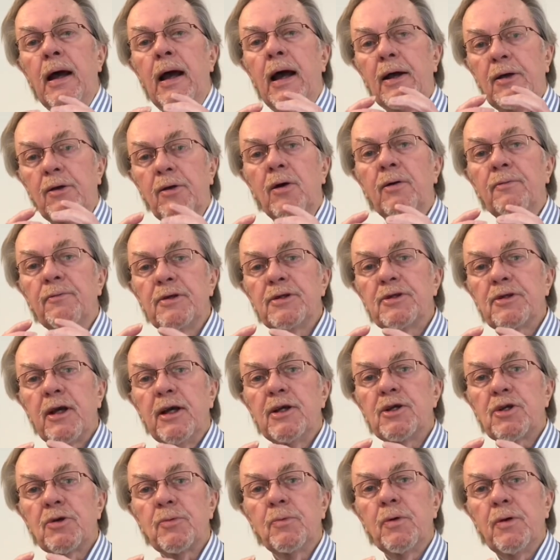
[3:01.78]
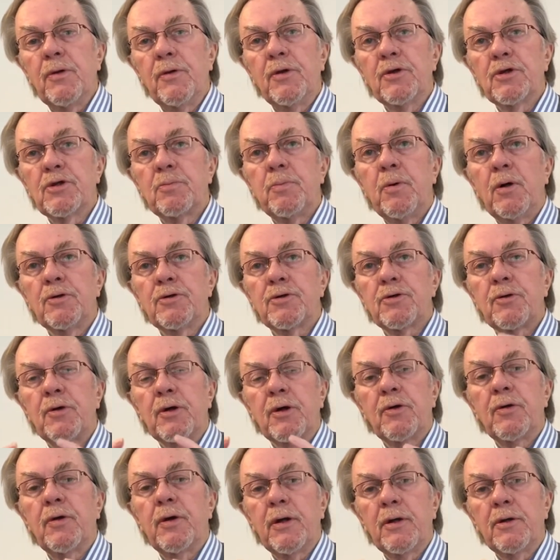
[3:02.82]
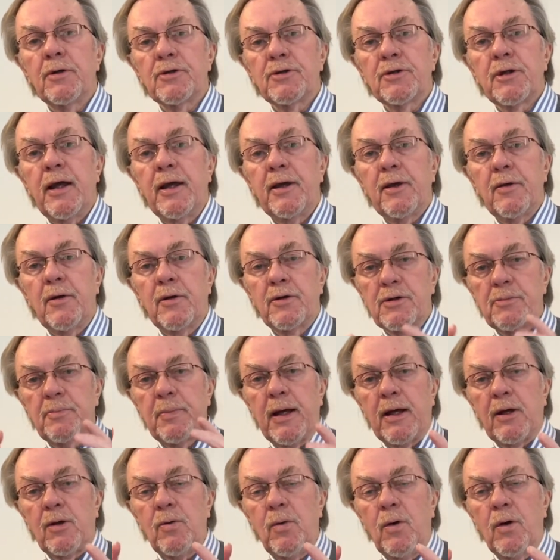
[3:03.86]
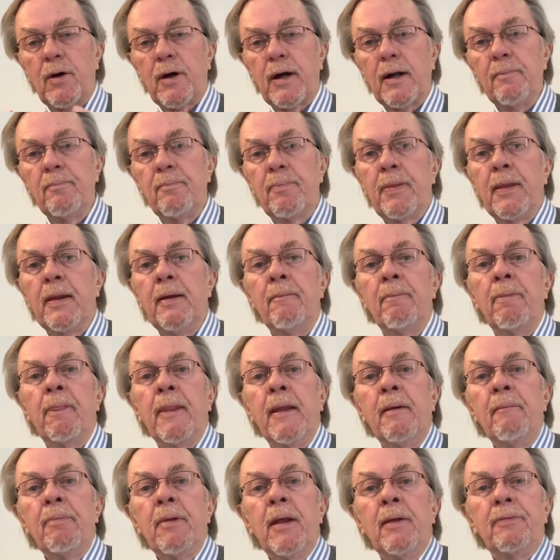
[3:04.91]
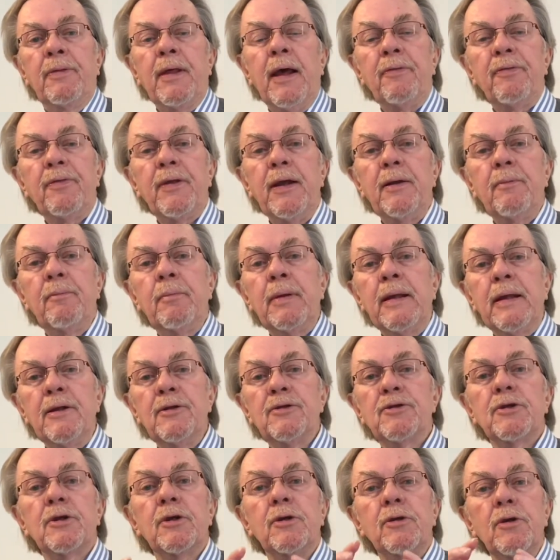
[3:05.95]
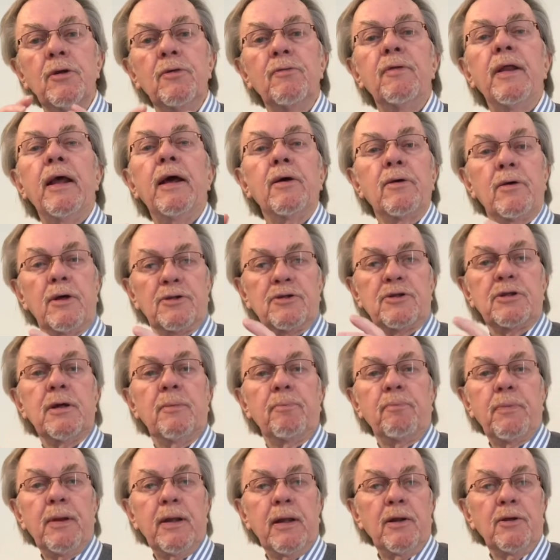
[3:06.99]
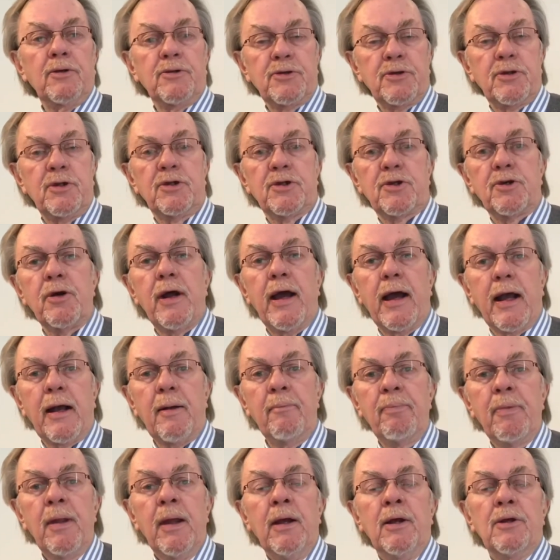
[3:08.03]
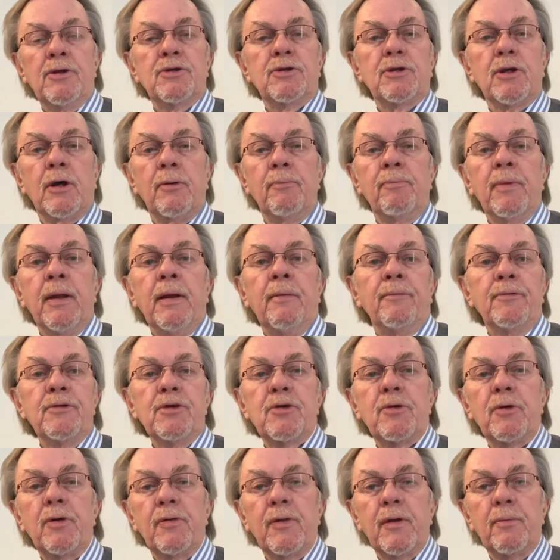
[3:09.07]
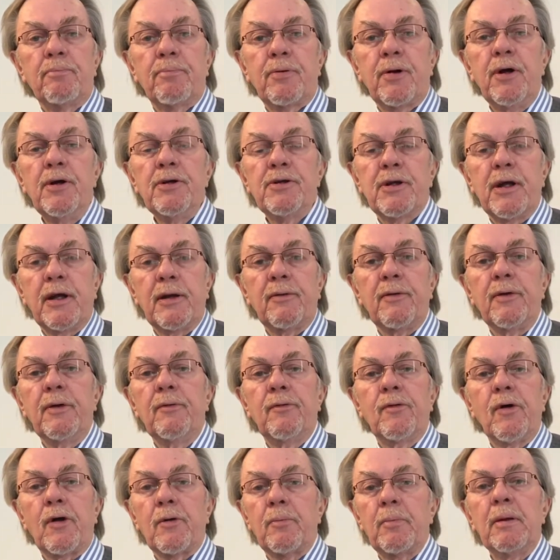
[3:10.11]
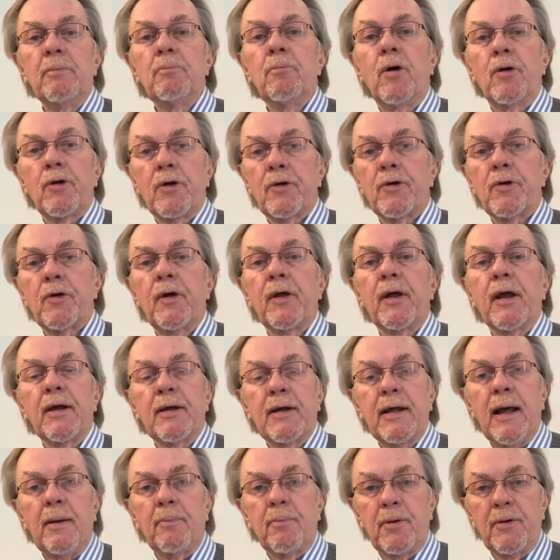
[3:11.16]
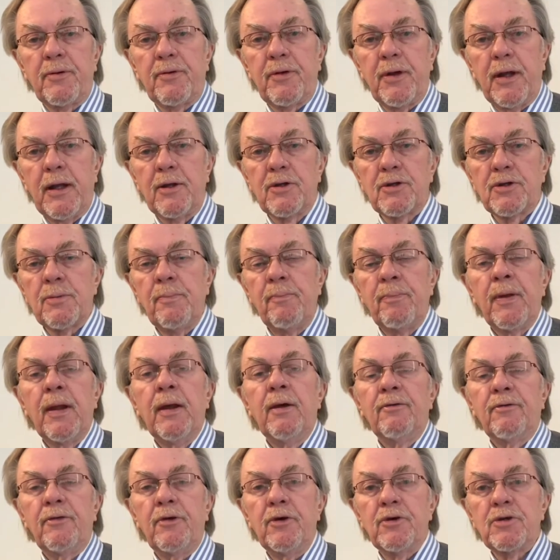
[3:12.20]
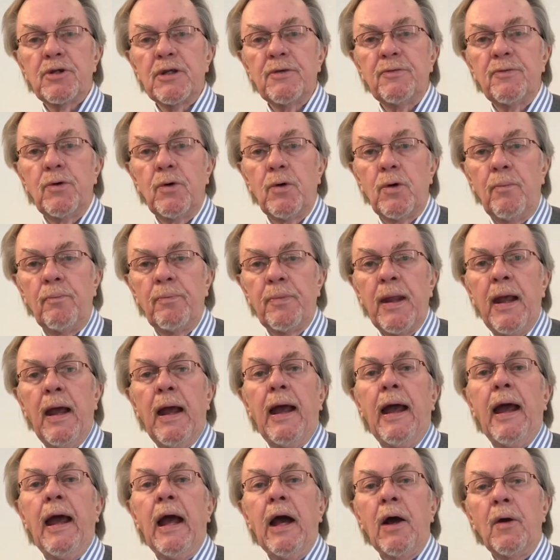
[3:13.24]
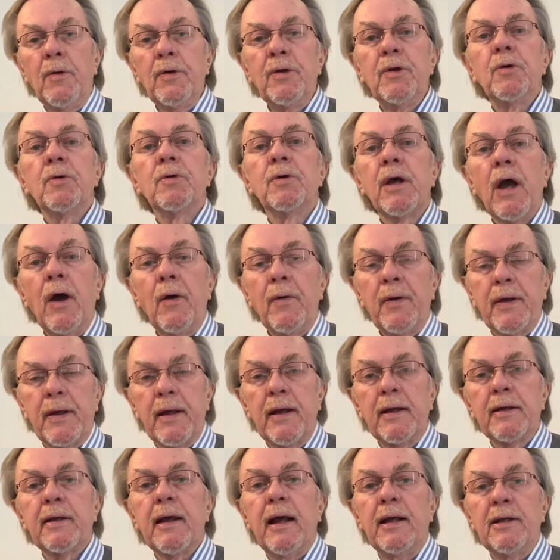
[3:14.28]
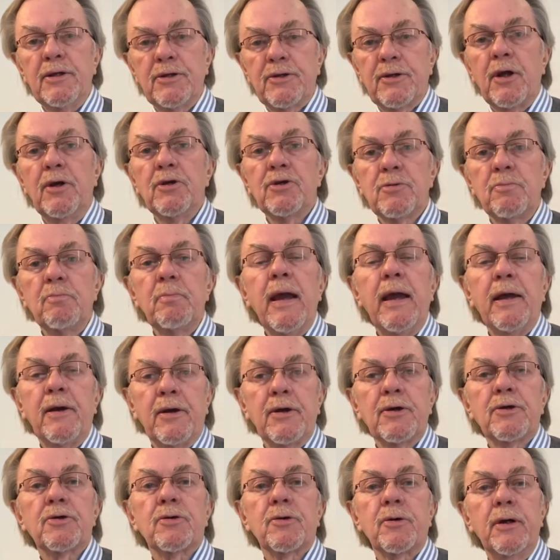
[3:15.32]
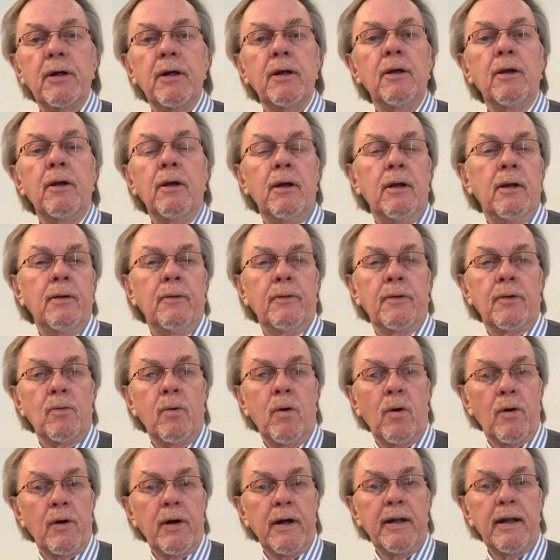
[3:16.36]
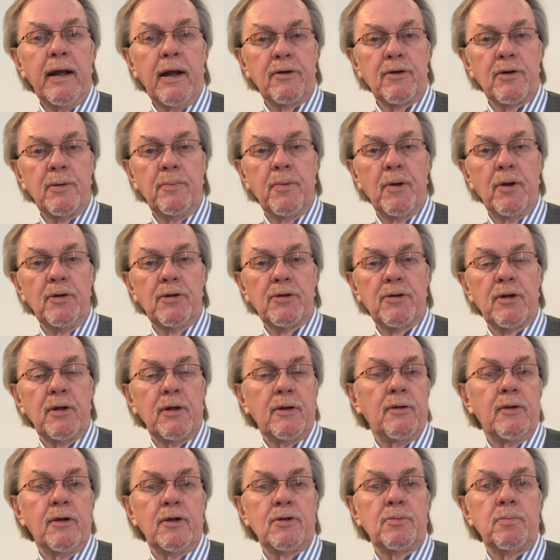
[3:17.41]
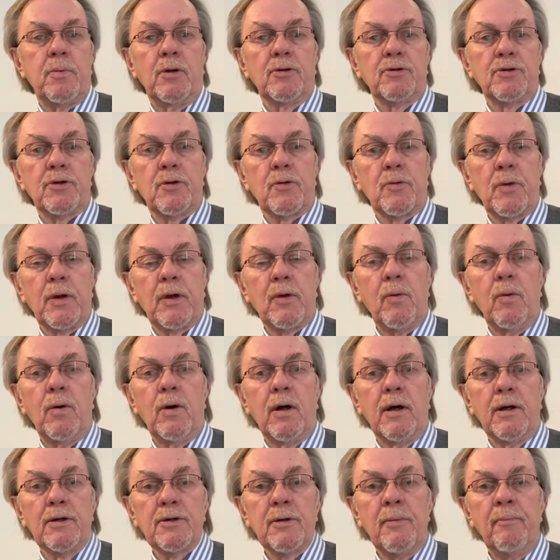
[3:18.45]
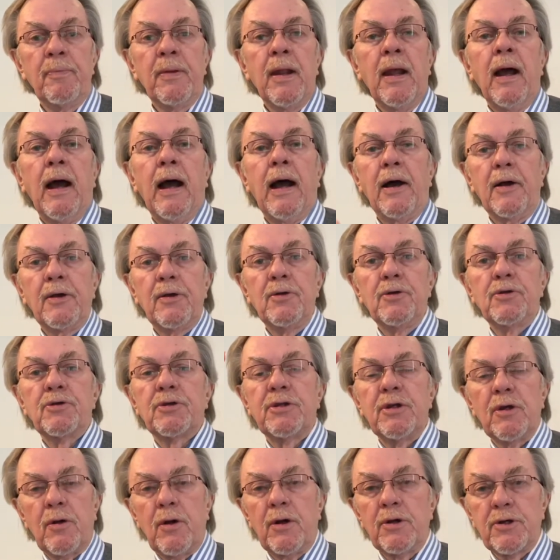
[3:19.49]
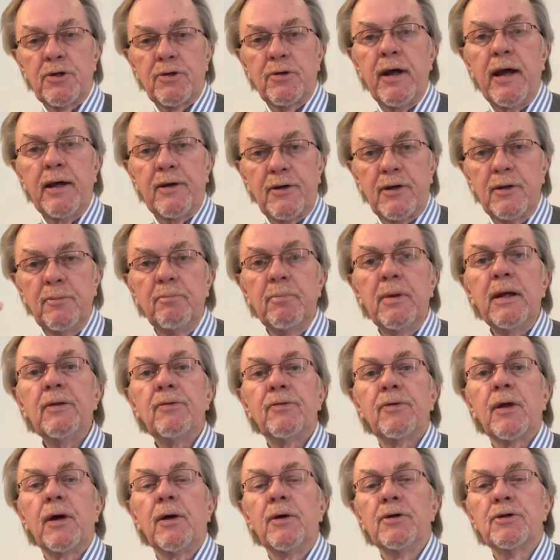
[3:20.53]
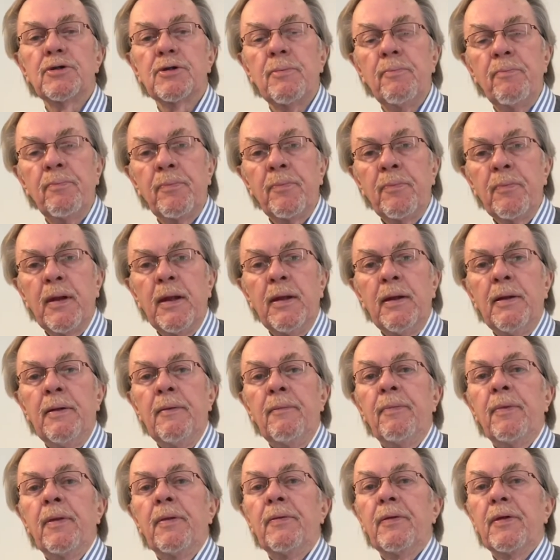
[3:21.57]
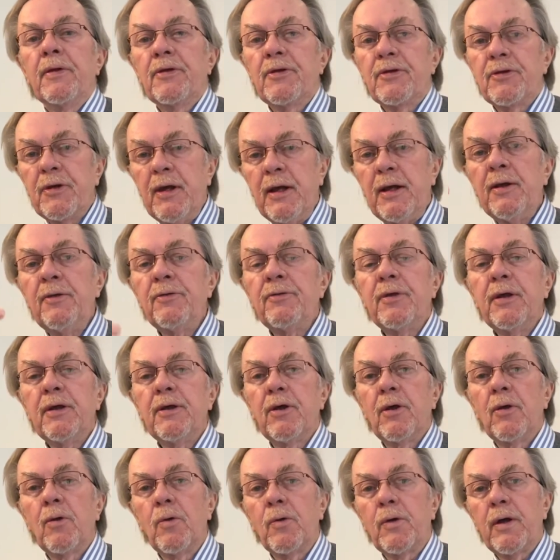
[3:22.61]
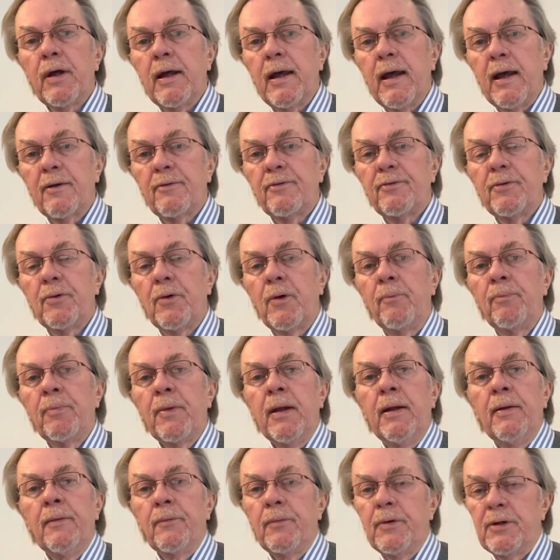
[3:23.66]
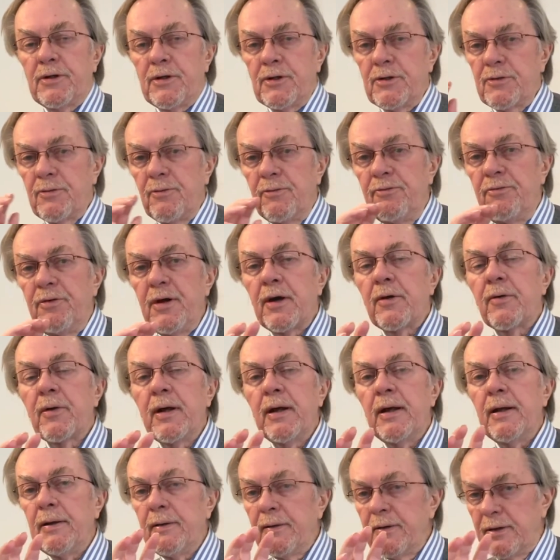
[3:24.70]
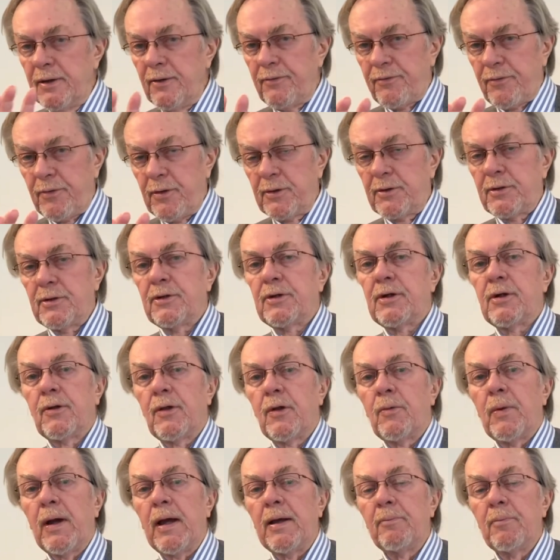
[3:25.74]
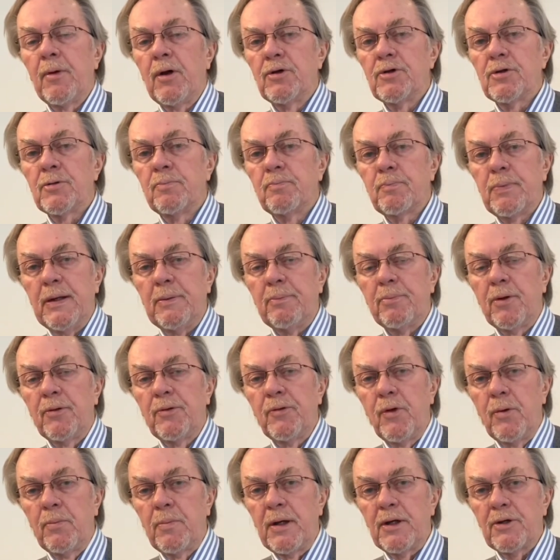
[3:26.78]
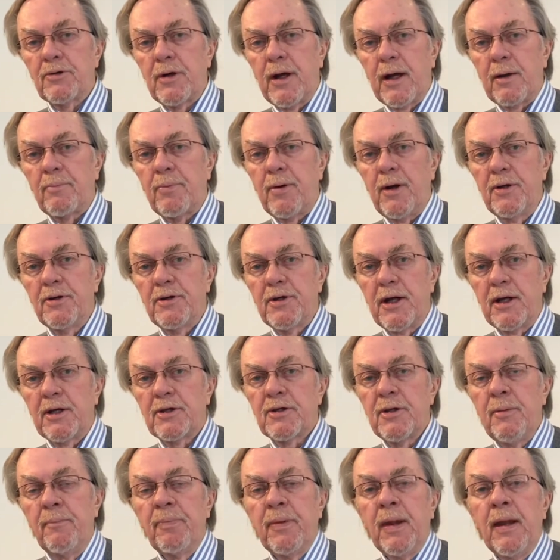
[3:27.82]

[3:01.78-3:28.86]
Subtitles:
a conversation with your sponsor and critical stakeholders about quality. That then means that you've now got something else to track. So during the project, you've got to be monitoring a couple of things. First of all, how are you going against those mandatory quality attributes that the sponsor requires? Are you still on track to meet those? The second thing you're looking out for, which is very different to the way most people normally track projects,